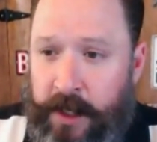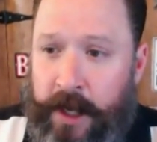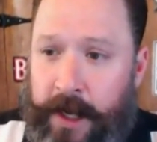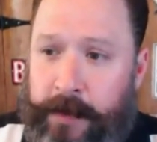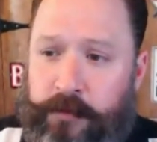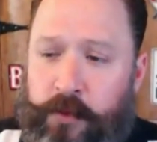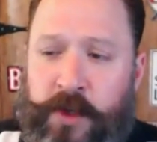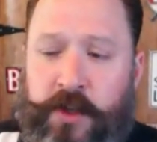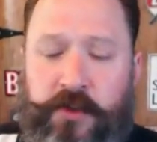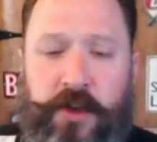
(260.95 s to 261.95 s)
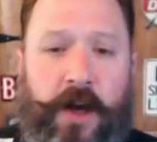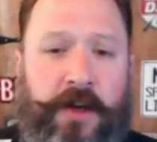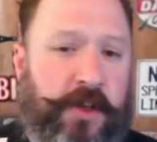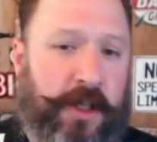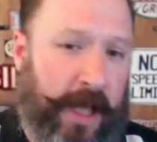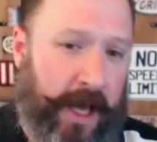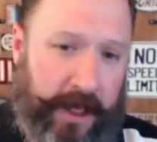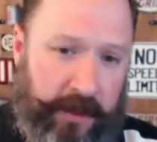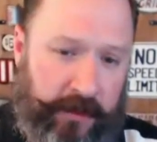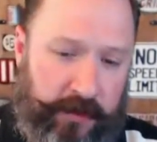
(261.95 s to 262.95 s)
Um, when you talk to
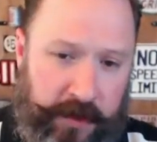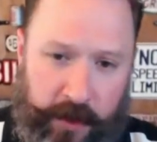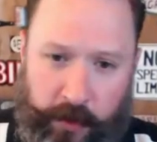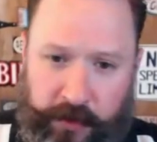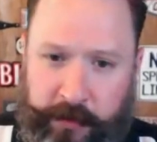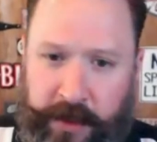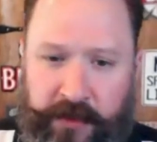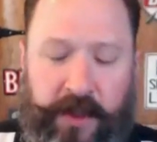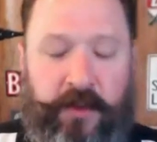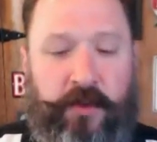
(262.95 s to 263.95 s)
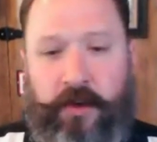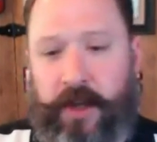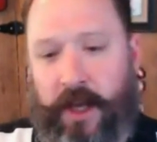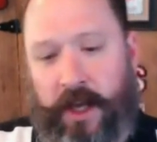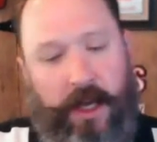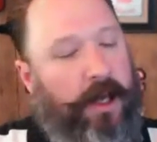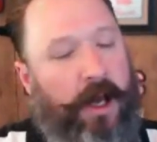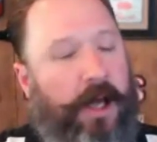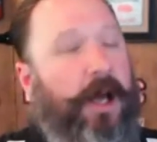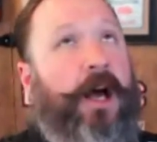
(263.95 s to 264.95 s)
clients, you know, when somebody says, okay,
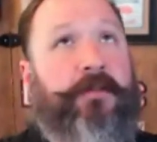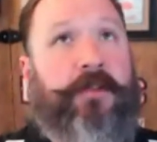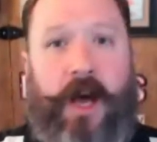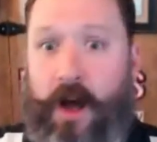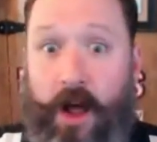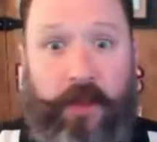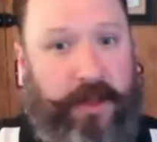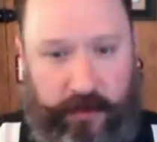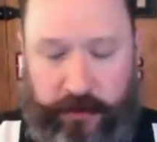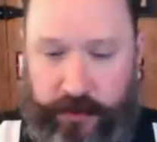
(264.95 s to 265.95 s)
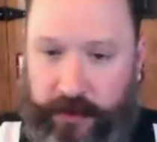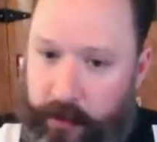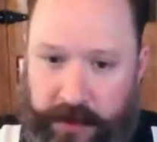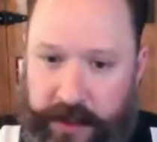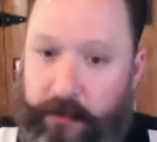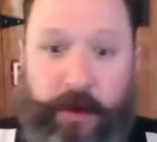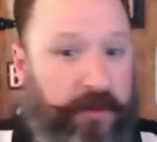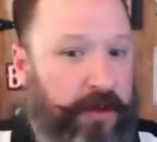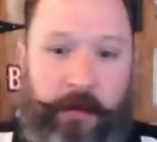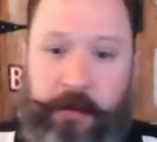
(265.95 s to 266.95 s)
I've got all these social networks,
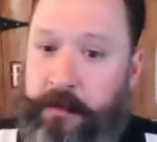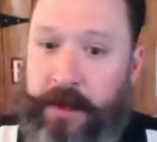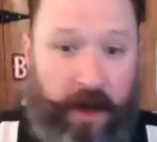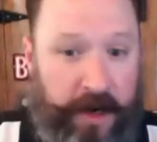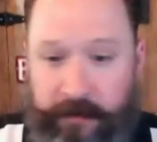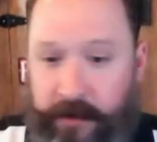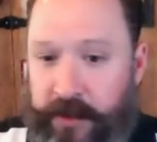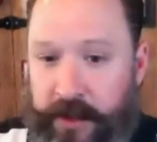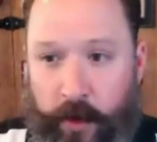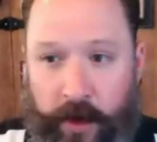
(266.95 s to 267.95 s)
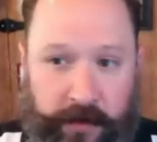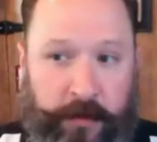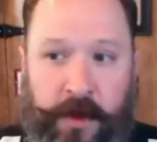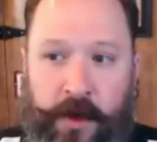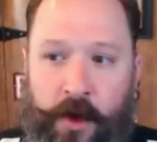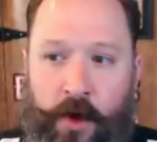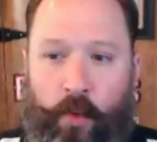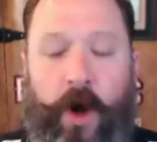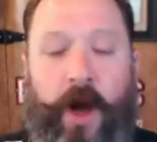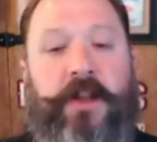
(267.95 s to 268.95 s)
everybody's telling me to be on every single one of them,
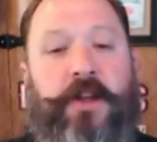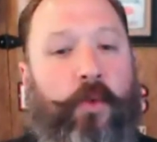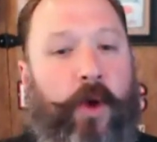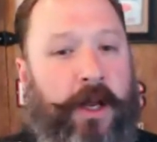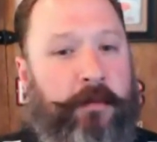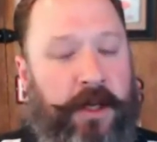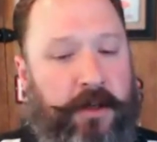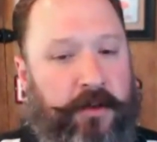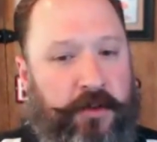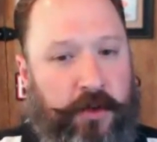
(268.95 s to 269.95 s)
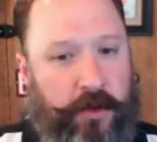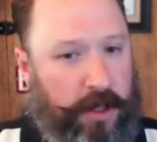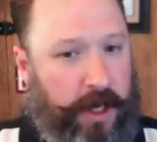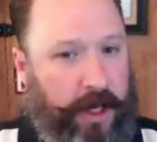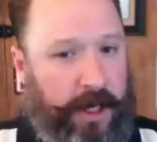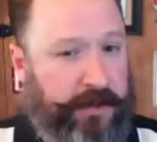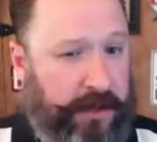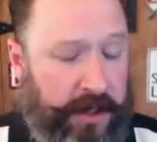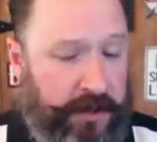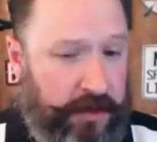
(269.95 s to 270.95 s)
why do you recommend to your clients that
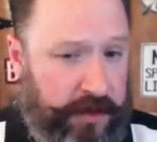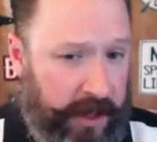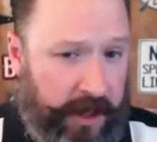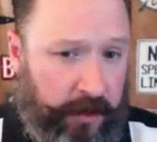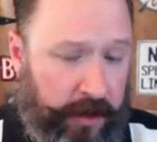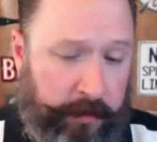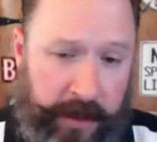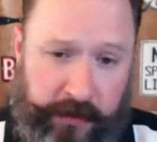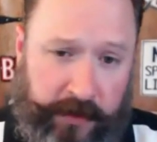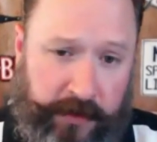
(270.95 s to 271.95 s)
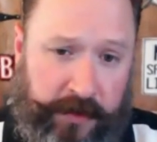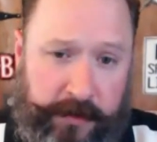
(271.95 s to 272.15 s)
they should take a look at Pinterest?